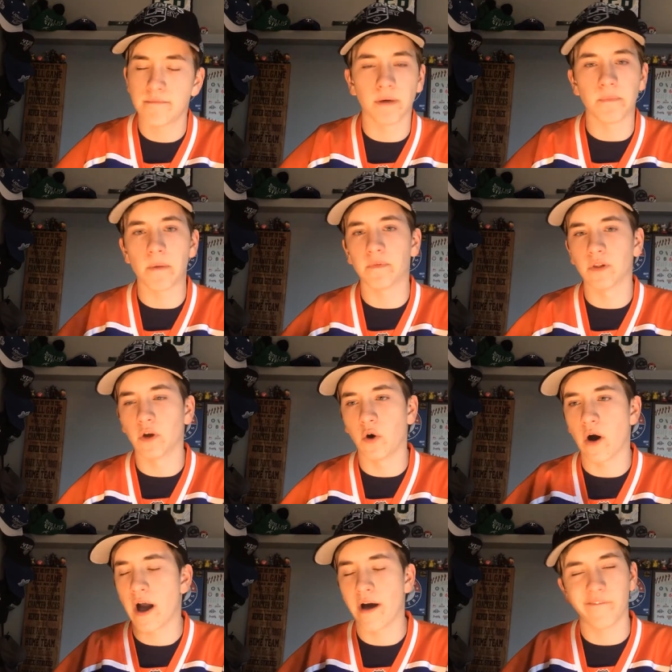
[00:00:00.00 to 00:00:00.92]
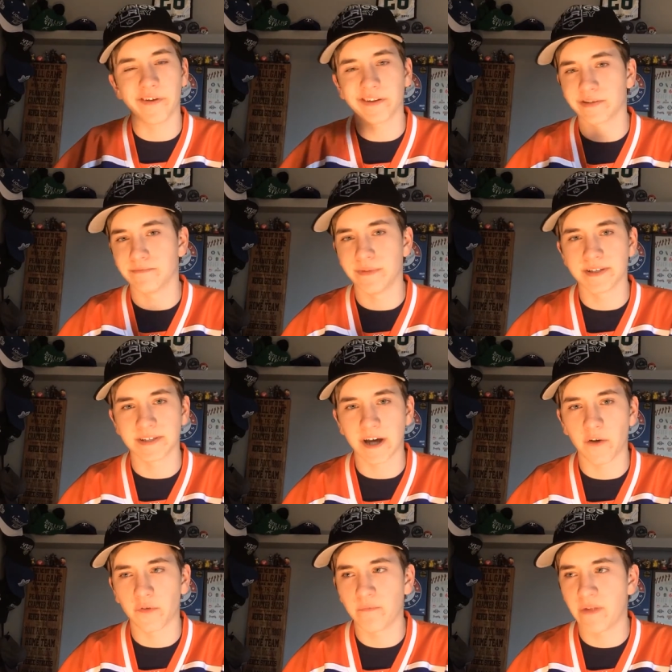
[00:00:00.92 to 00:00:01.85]
But Buffalo having to miss
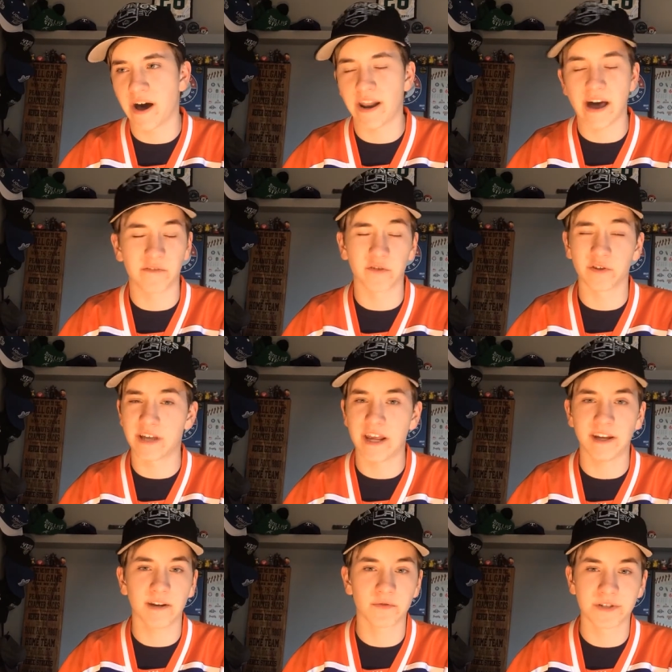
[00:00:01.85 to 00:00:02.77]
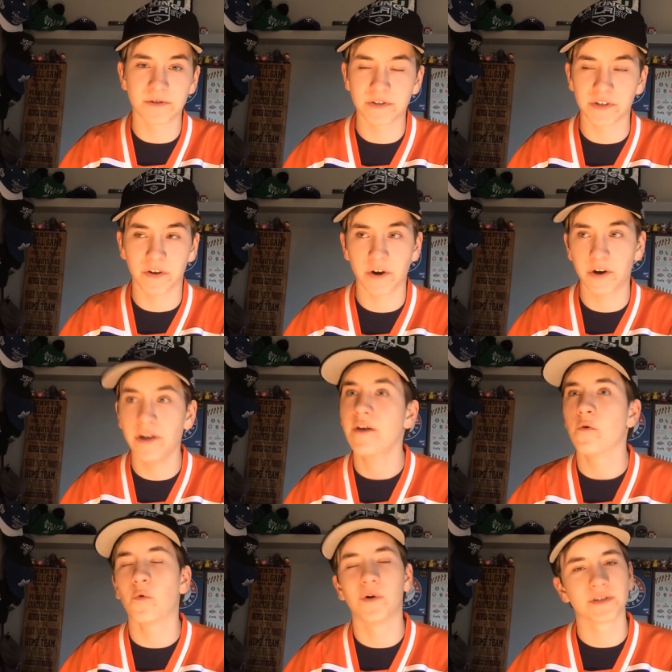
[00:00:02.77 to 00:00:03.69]
out from that after taking seriously hard
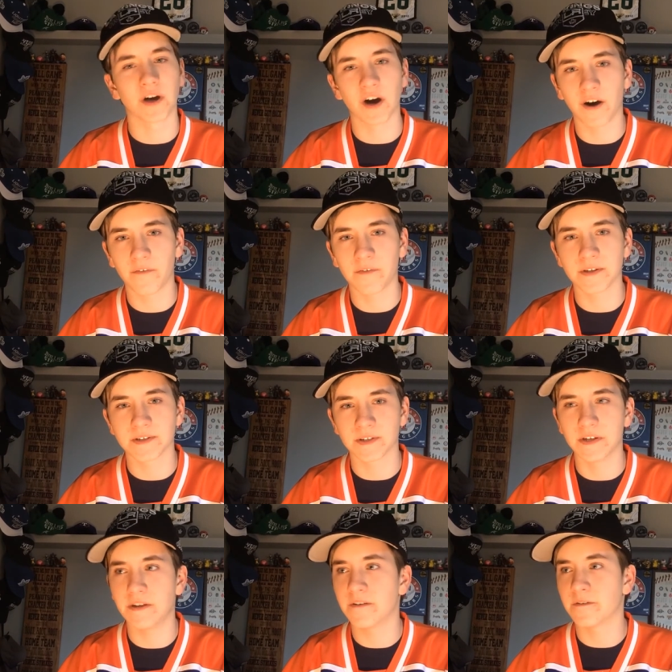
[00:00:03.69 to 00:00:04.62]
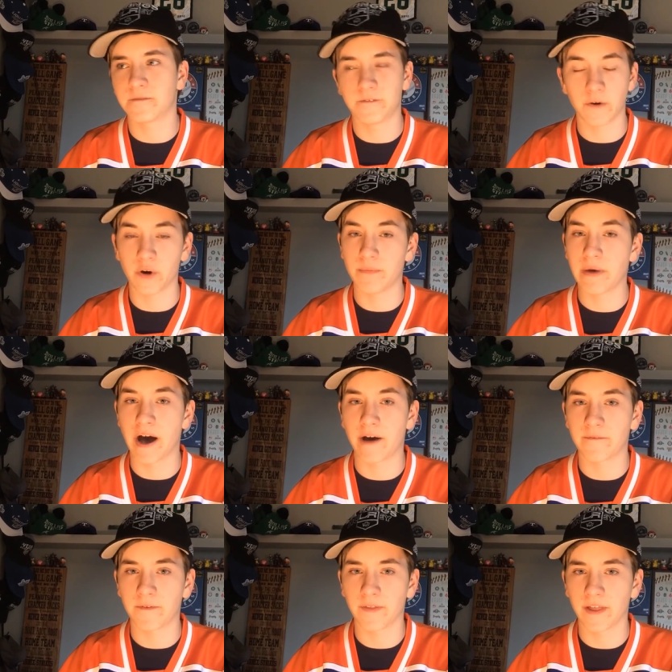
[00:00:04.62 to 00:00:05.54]
was obviously very
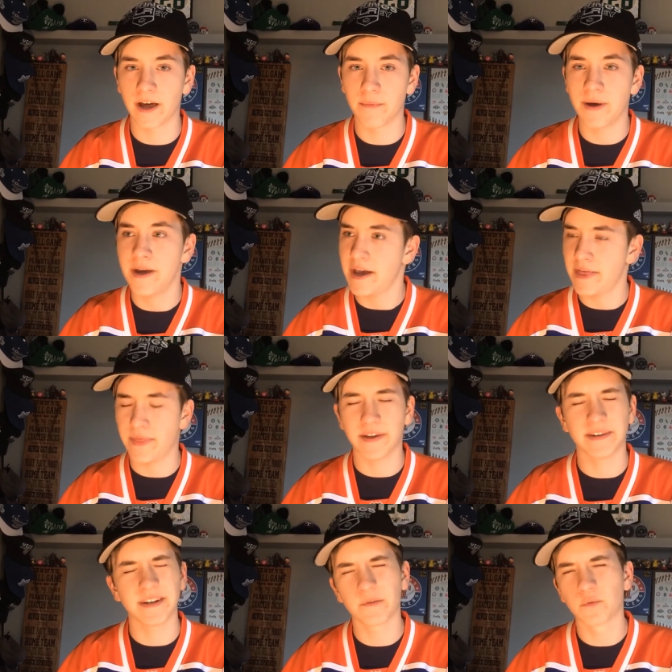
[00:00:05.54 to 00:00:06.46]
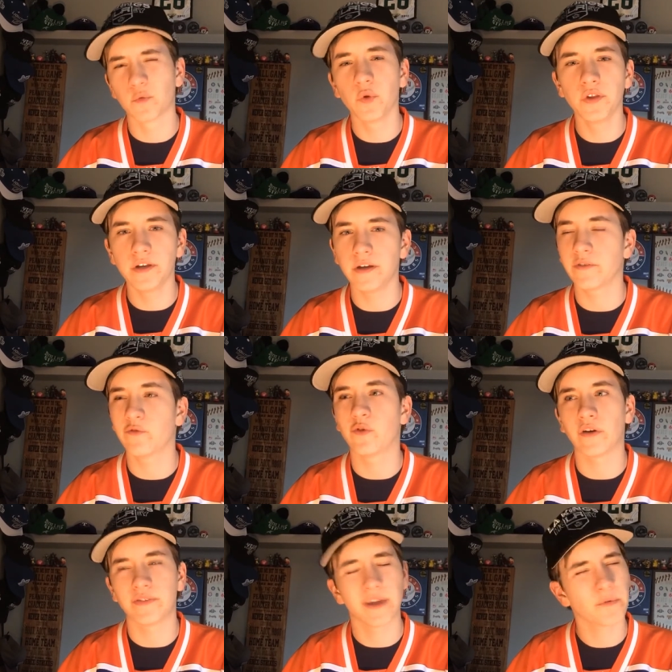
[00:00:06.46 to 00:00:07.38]
bad for them, and they didn't really
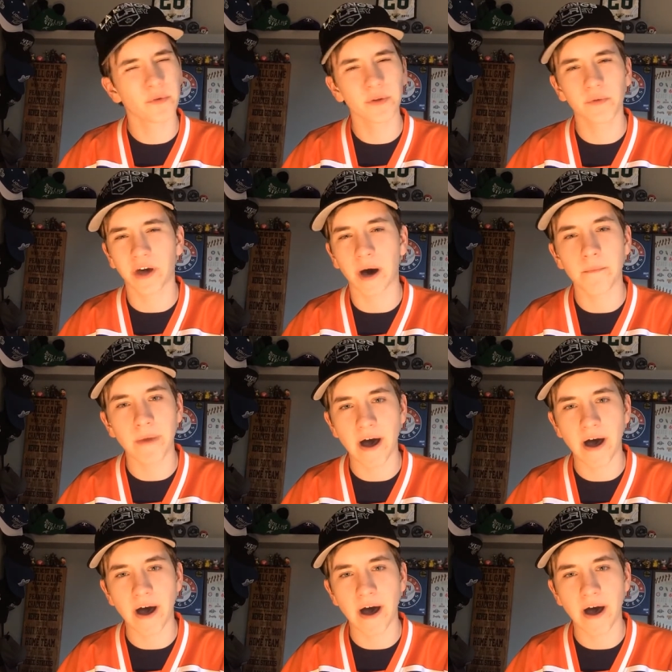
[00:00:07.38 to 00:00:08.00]
they didn't really come